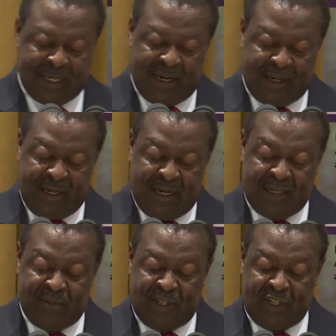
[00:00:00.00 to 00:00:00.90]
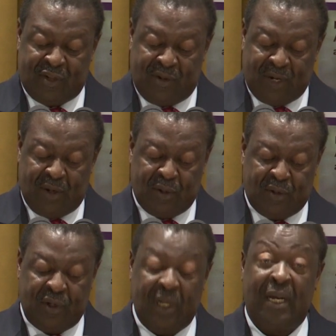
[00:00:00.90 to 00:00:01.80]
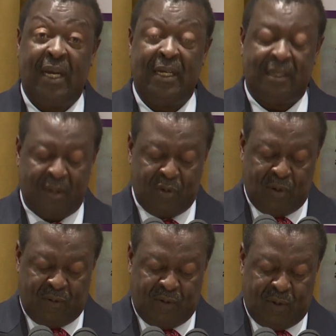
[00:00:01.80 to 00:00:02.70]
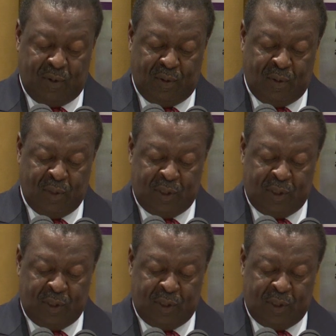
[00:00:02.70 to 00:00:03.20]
characterized by the struggle to realize the rule of law,